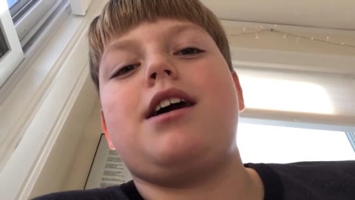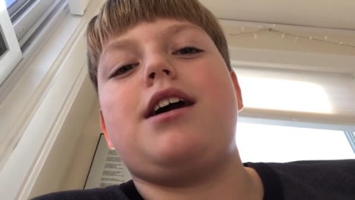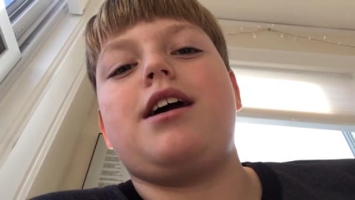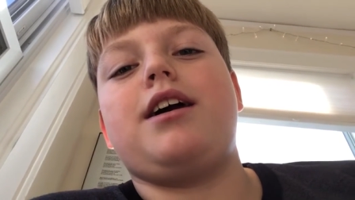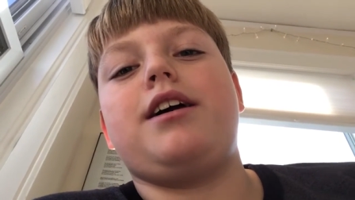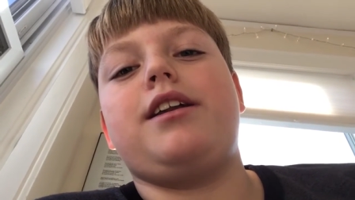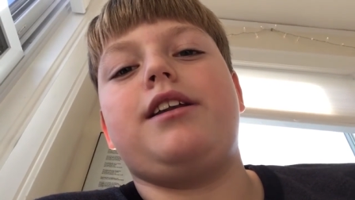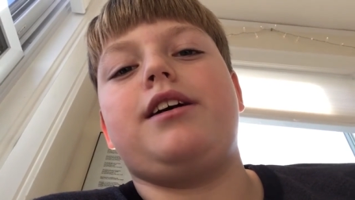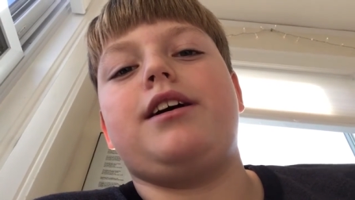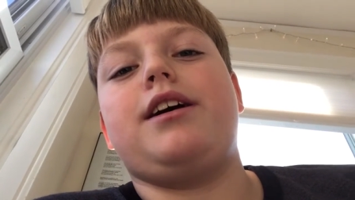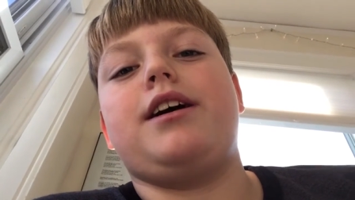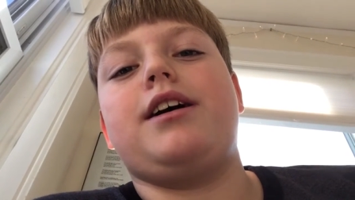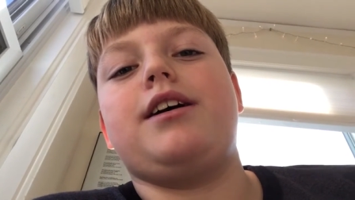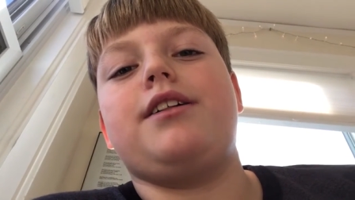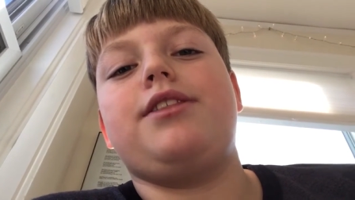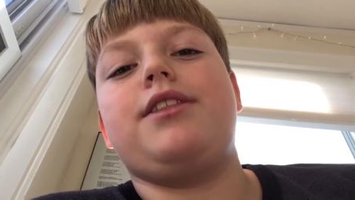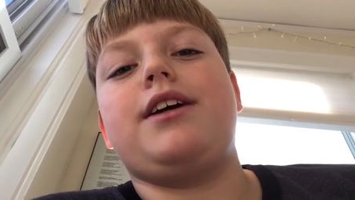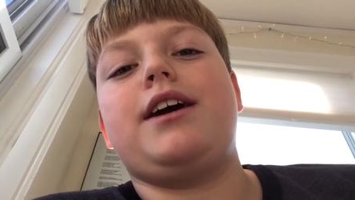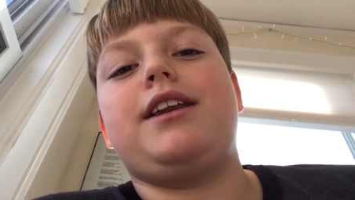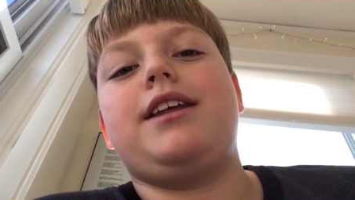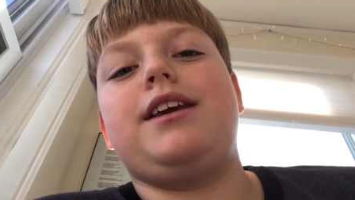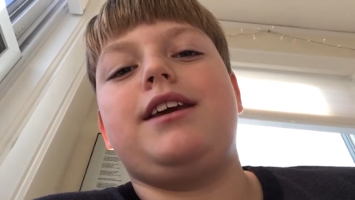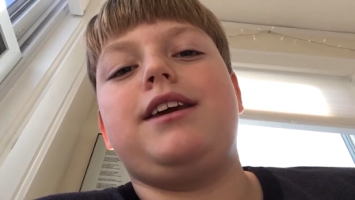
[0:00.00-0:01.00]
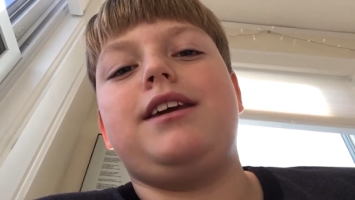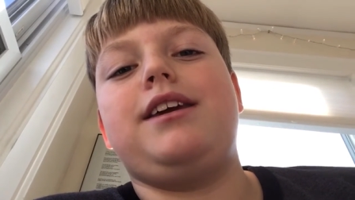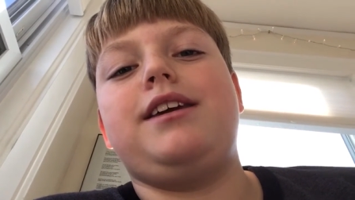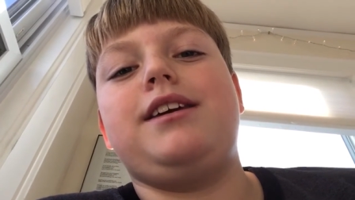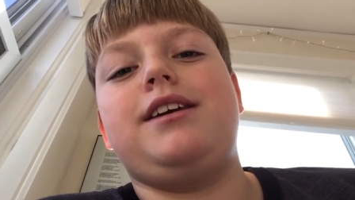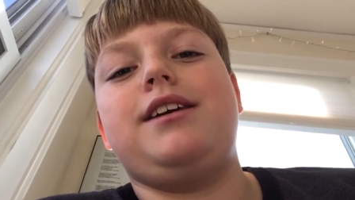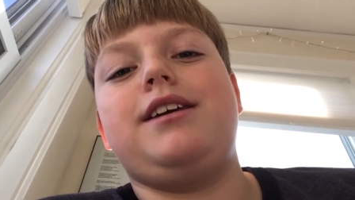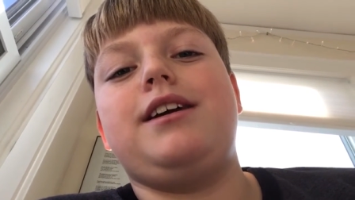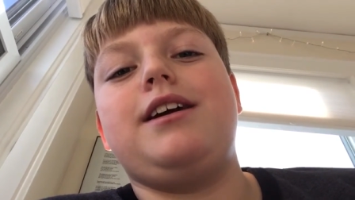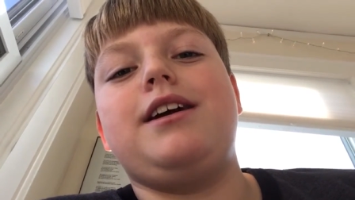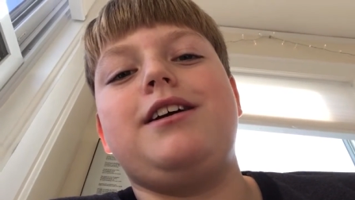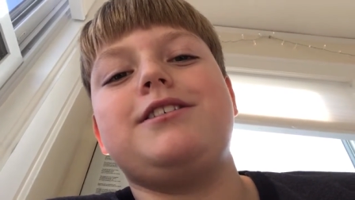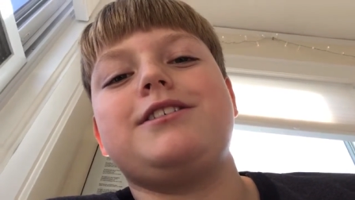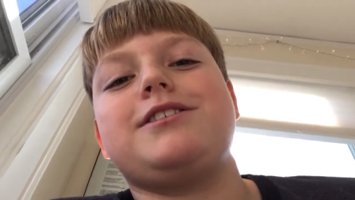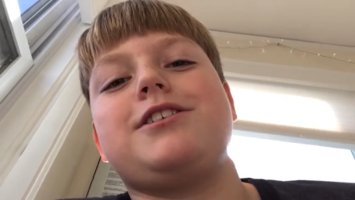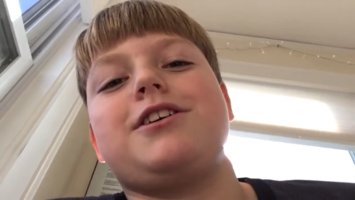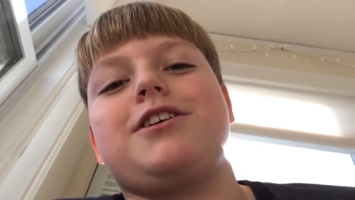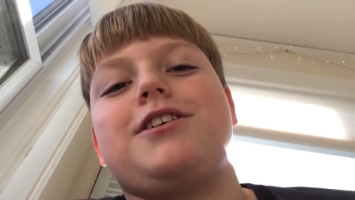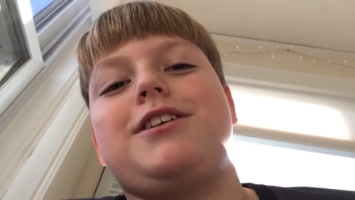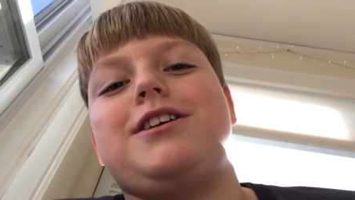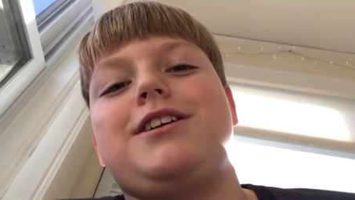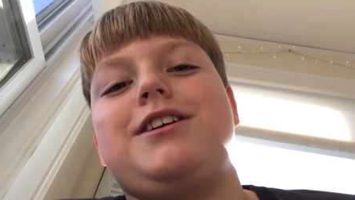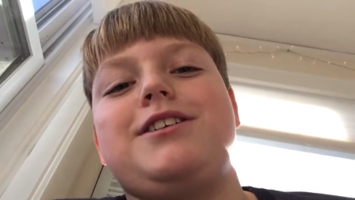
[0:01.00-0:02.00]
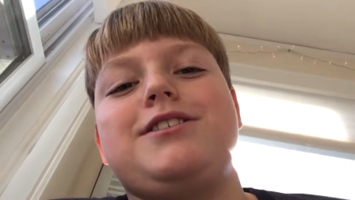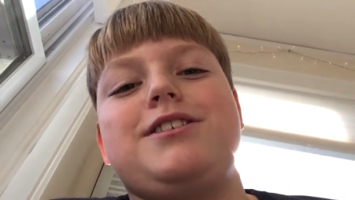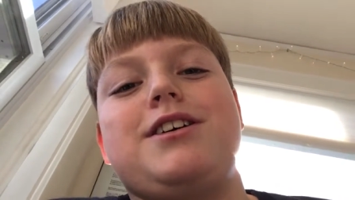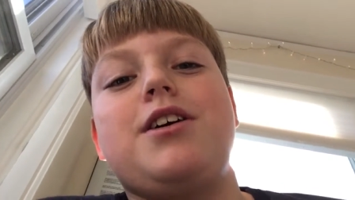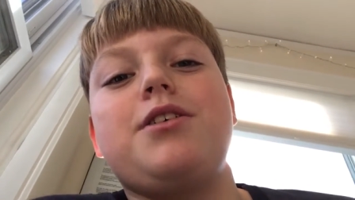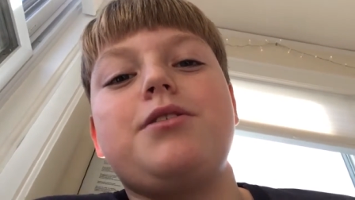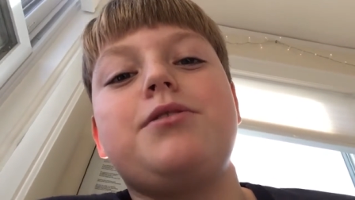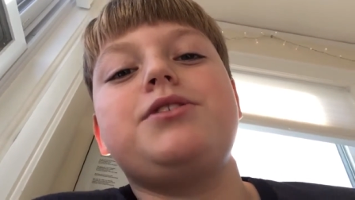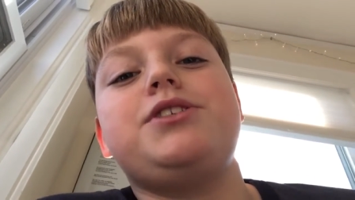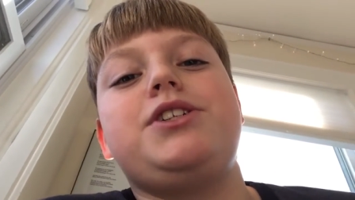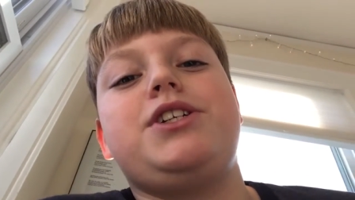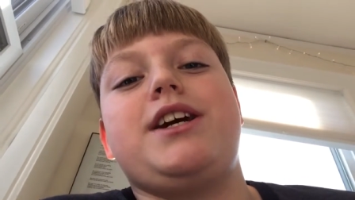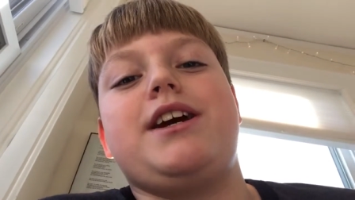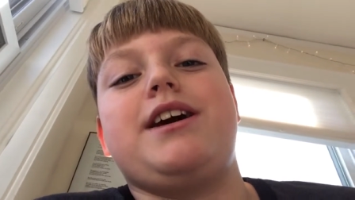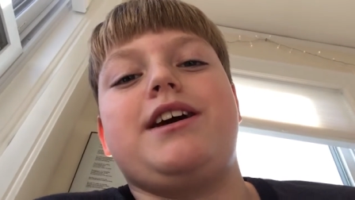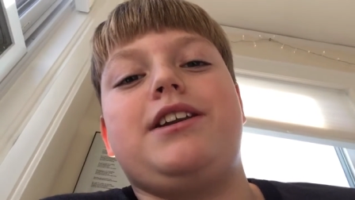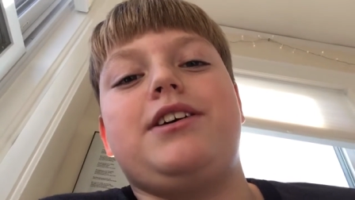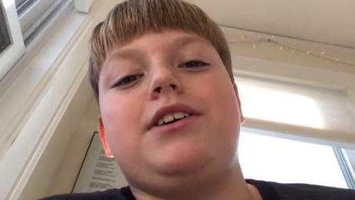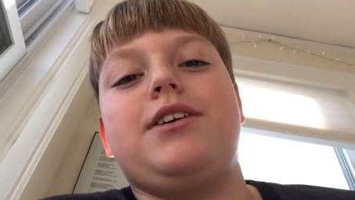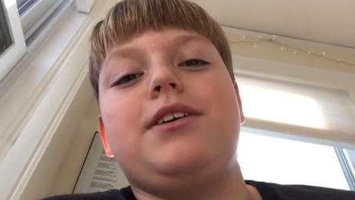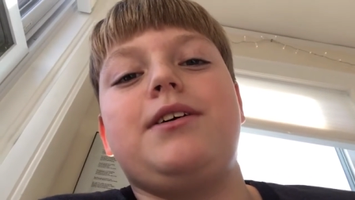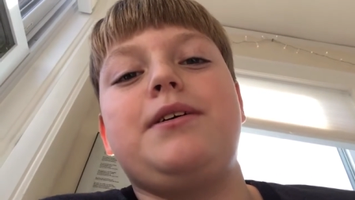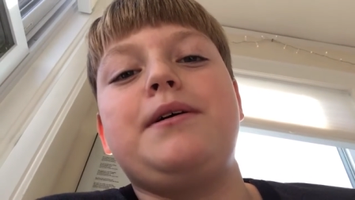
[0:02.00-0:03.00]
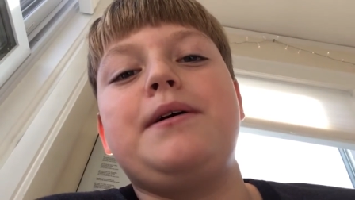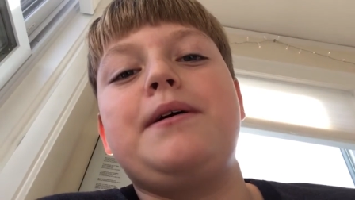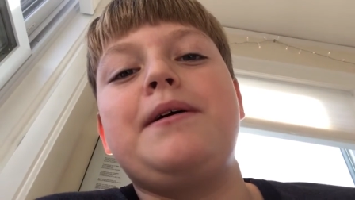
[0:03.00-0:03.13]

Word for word: and uh, then he started his own channel,